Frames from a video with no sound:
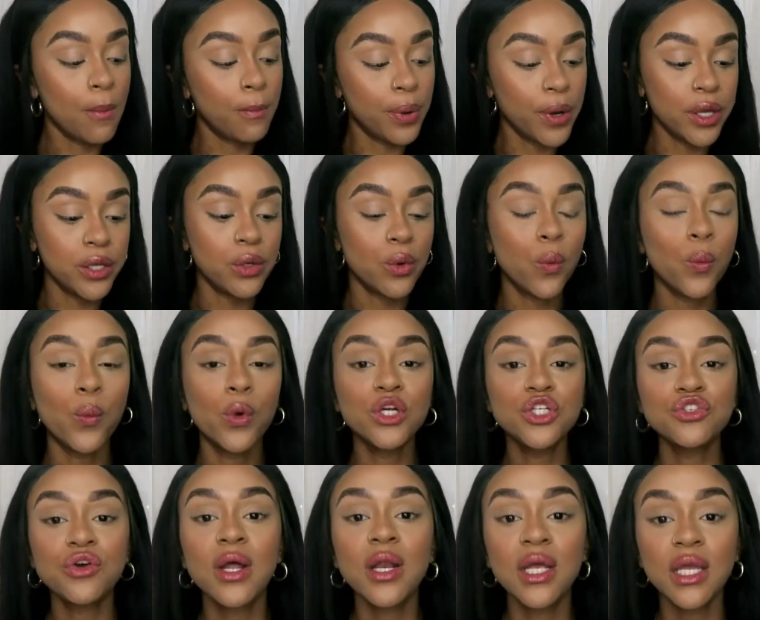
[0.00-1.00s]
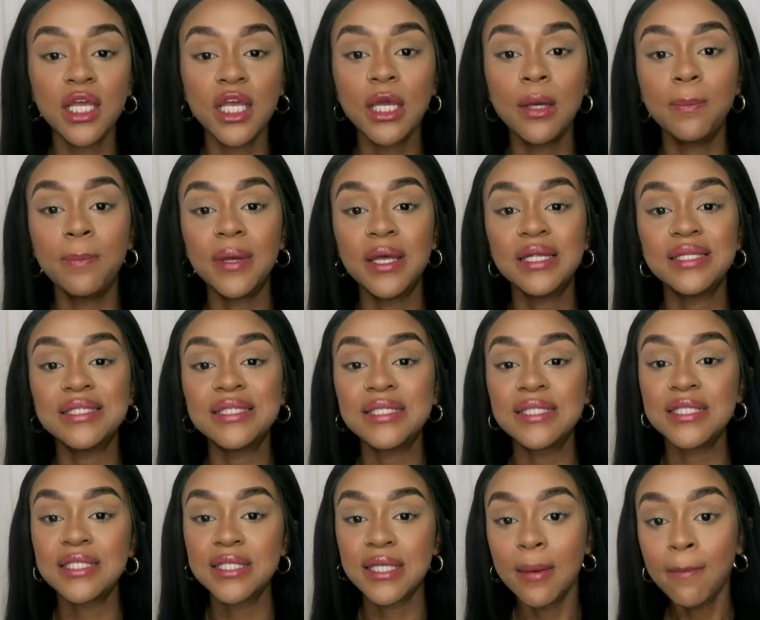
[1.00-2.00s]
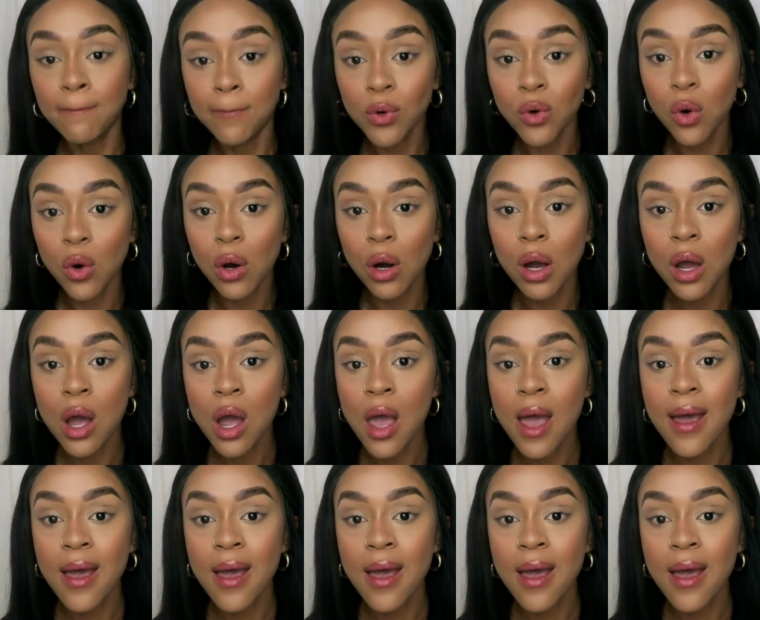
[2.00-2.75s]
but we're trying to keep it simple